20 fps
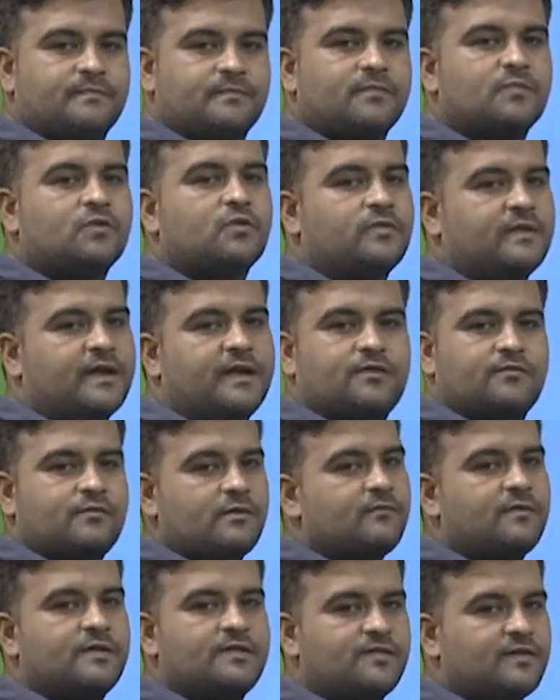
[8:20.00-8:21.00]
So that's why
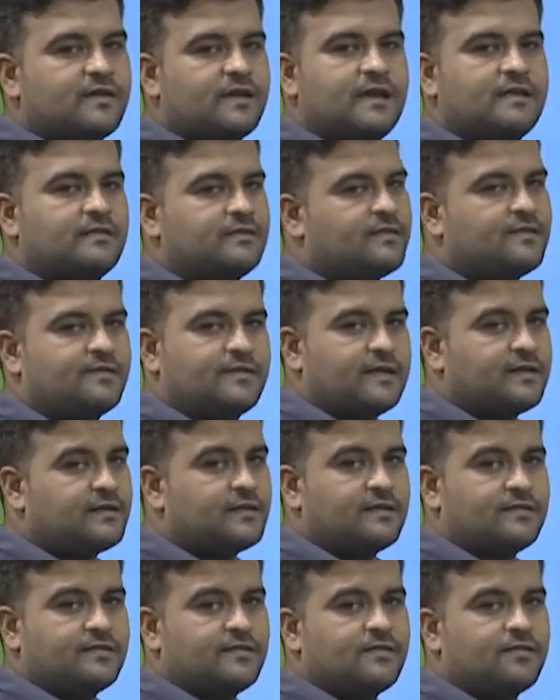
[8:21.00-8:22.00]
once again this
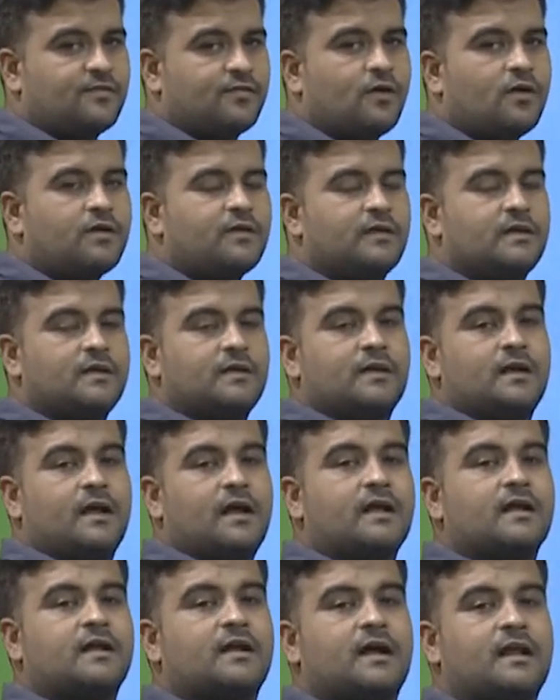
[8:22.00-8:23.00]
sentence is not
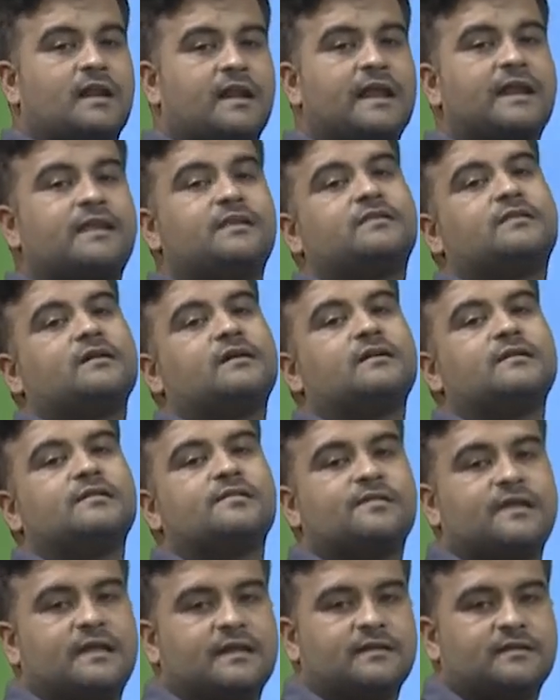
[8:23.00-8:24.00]
a correct
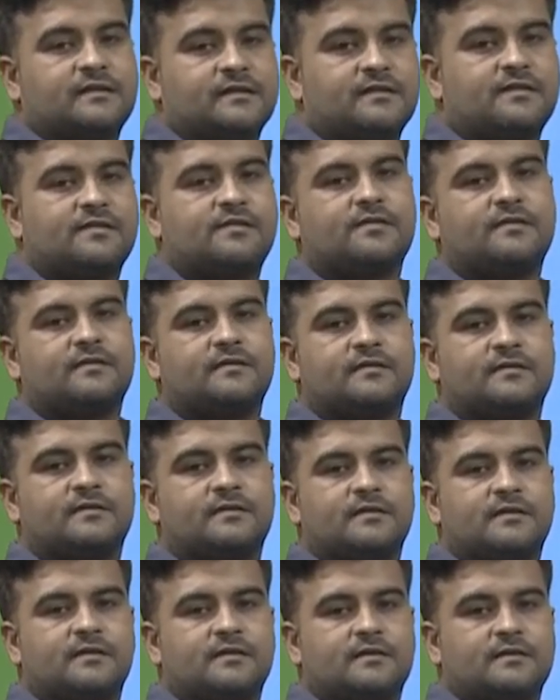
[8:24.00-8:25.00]
sentence.
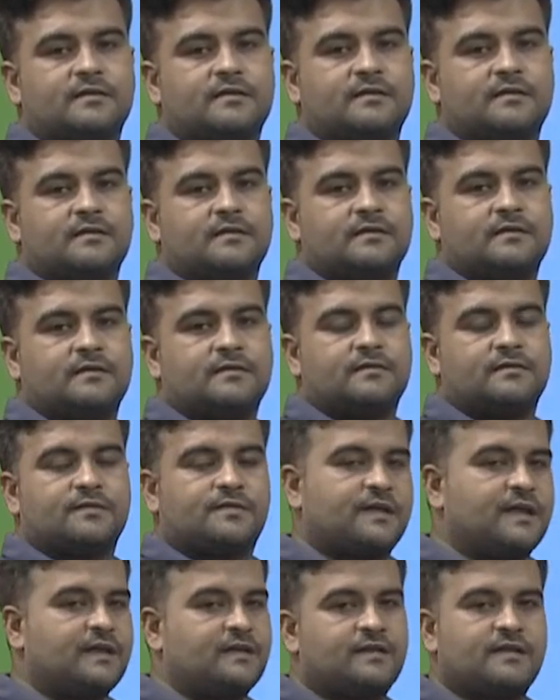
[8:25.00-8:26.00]

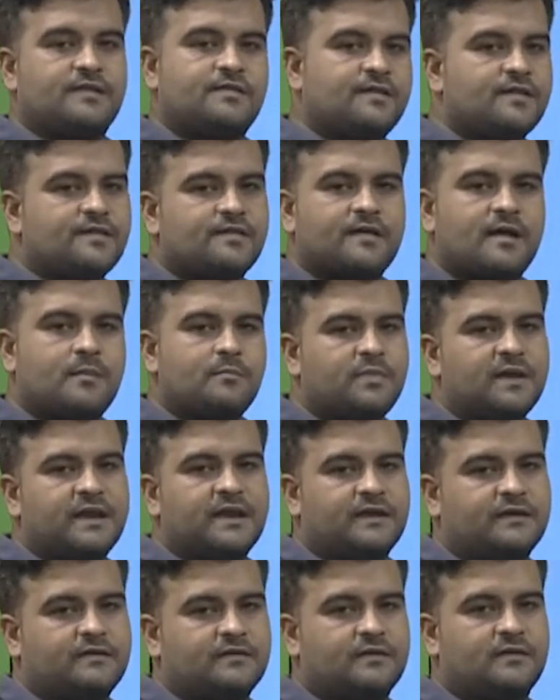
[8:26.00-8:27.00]
Sentence is
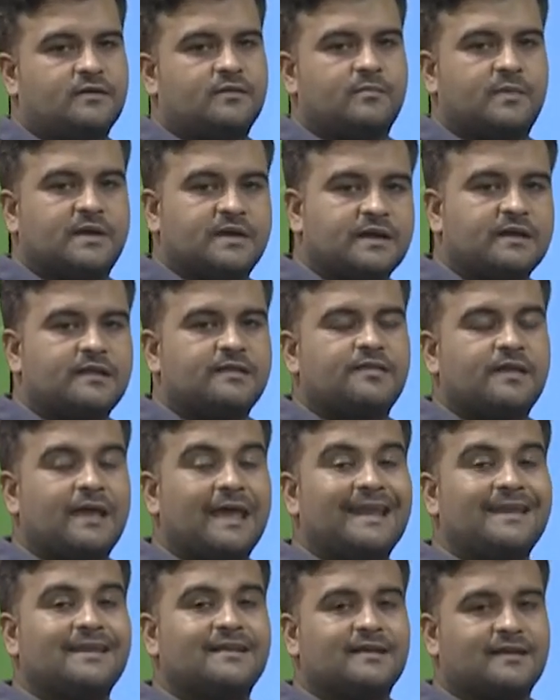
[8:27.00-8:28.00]
complete, but it is
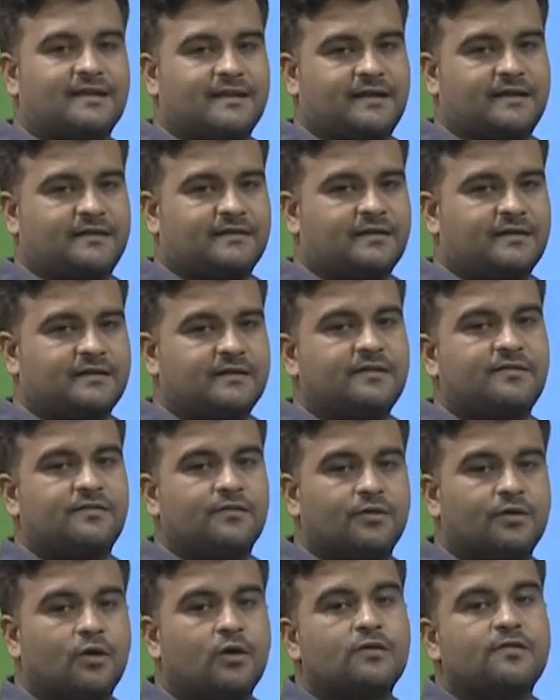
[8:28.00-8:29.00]
incorrect. It is a
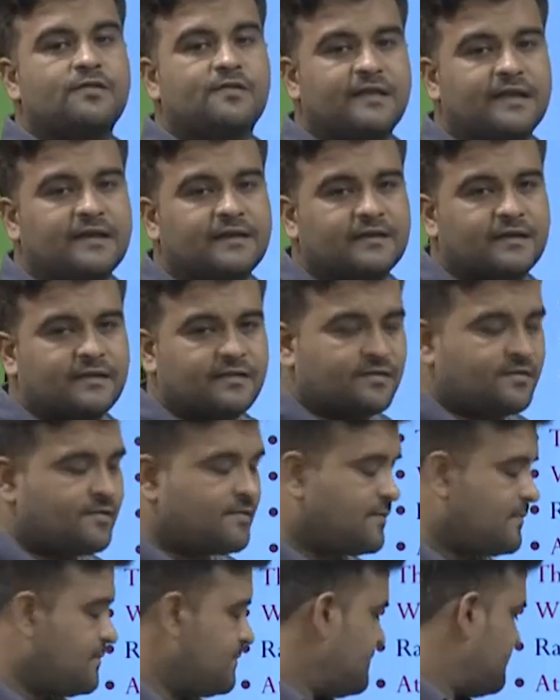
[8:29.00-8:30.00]

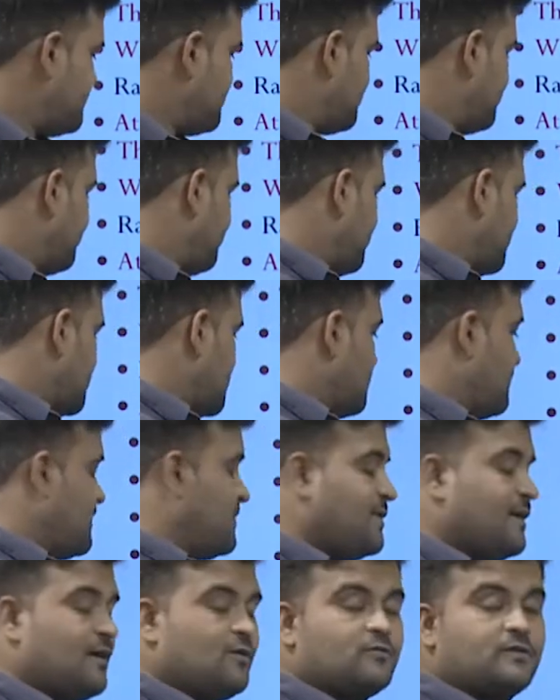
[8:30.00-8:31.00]
non-sentence
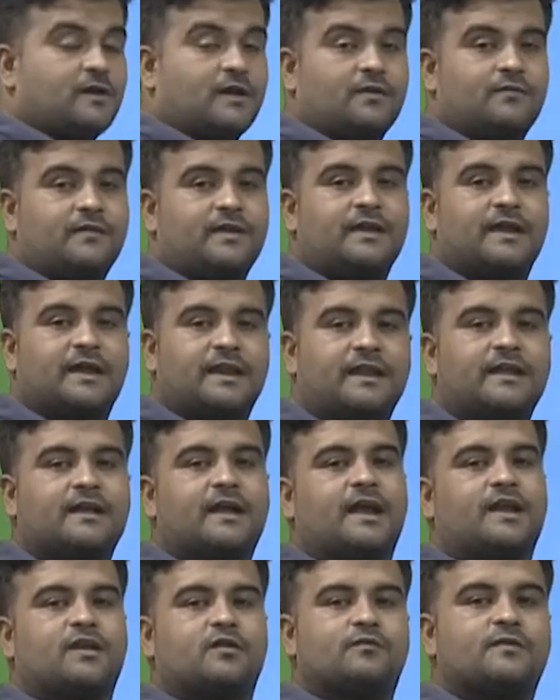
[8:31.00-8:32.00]
without conveying any
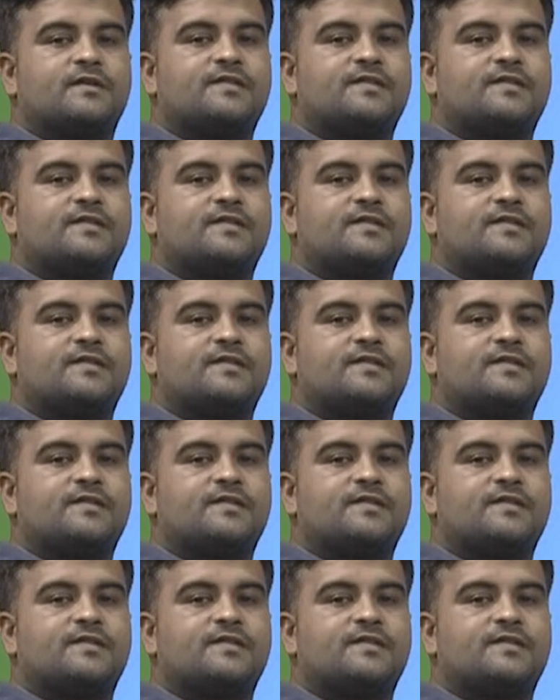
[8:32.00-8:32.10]
kind of a